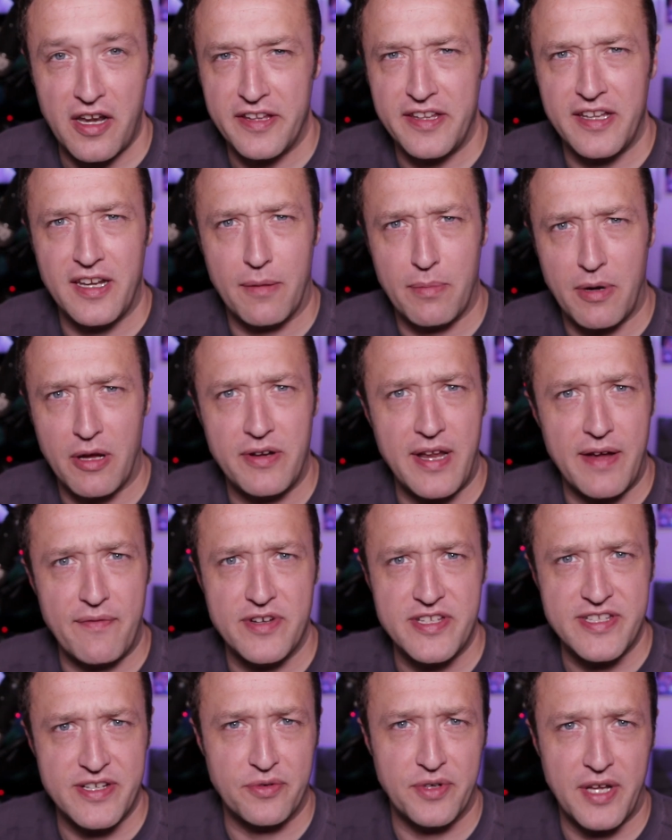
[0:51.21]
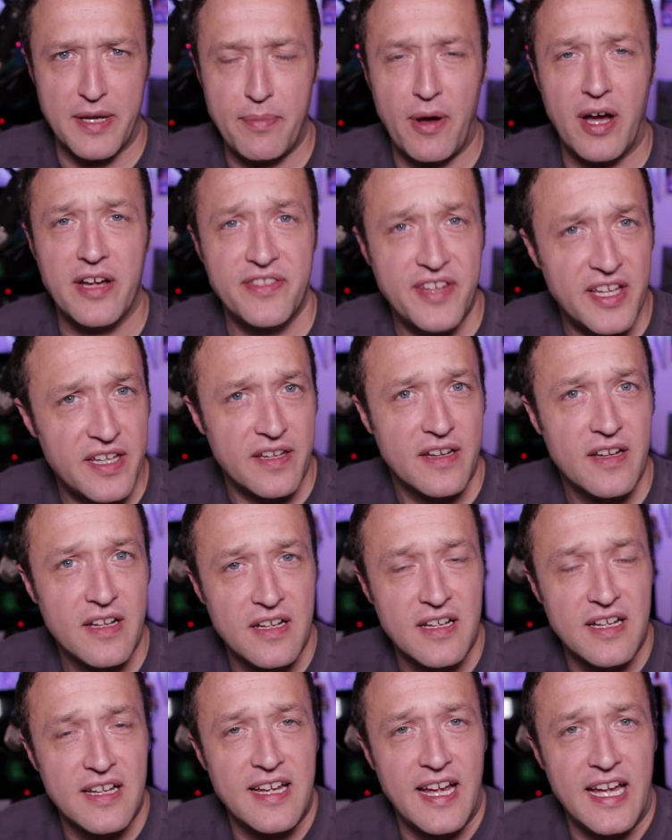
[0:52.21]
I didn't upload every single day, but I did
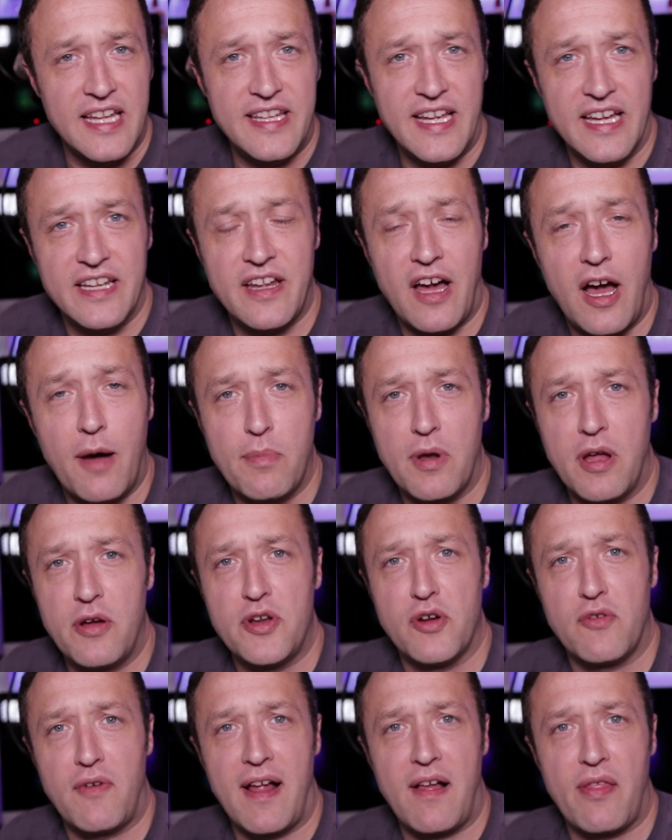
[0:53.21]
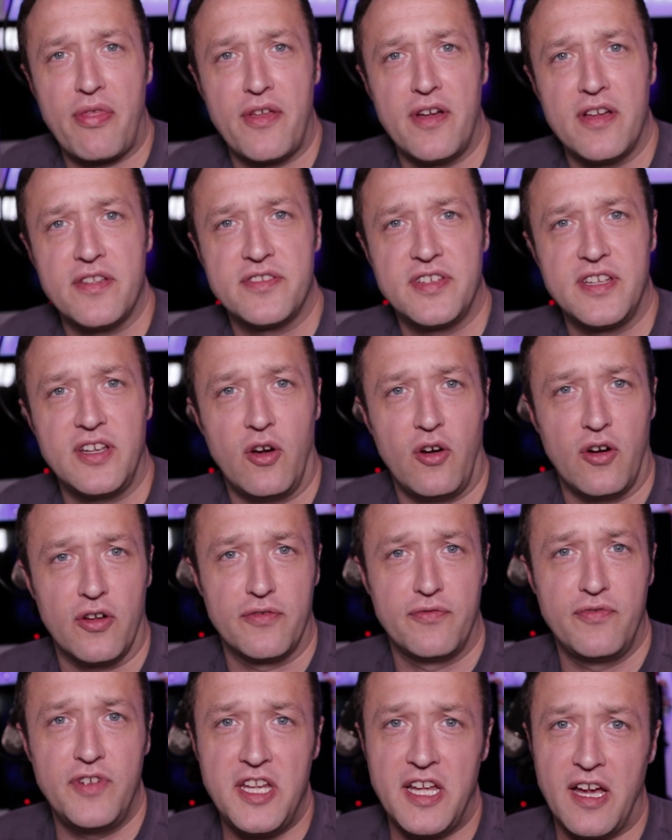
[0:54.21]
in the end upload around 30
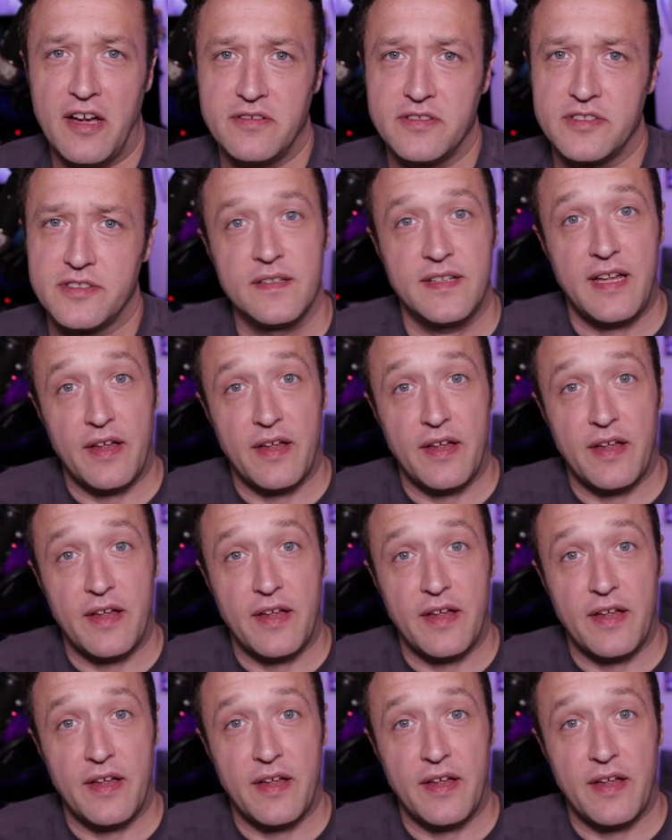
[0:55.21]
odd videos.